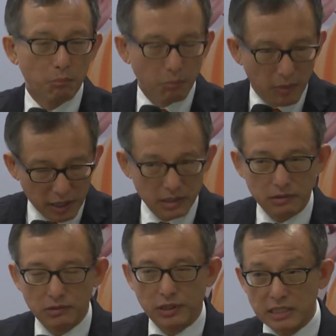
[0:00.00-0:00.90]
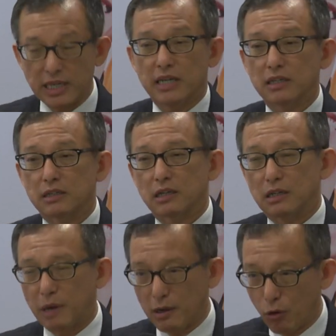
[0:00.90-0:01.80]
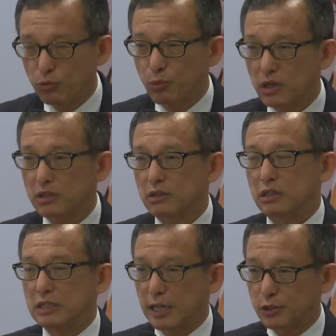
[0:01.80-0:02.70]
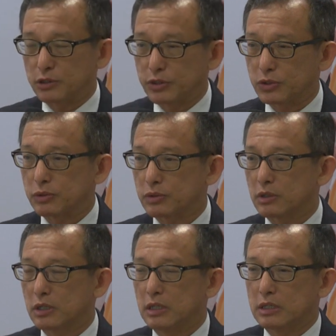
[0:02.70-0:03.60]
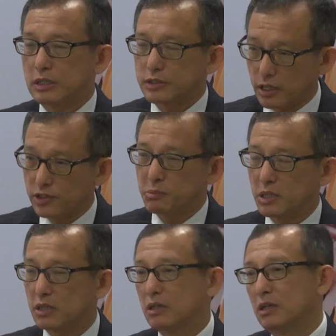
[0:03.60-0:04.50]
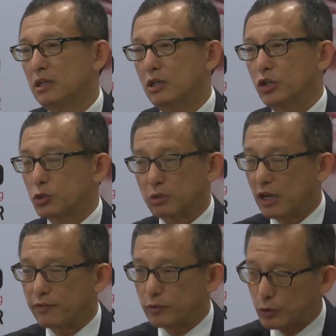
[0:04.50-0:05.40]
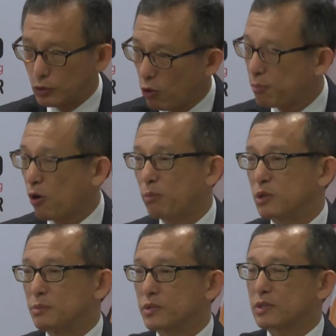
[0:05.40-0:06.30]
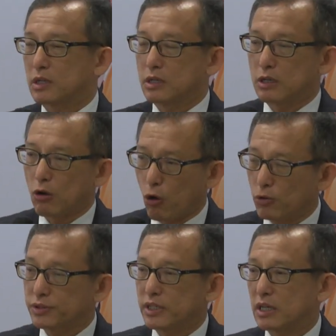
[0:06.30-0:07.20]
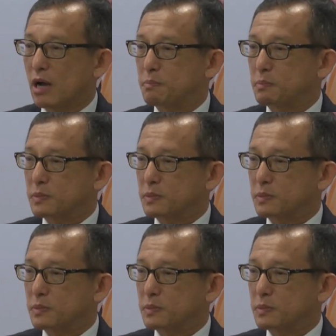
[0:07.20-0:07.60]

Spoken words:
My think tank and my own work, international issues, tells me she will have no problems holding up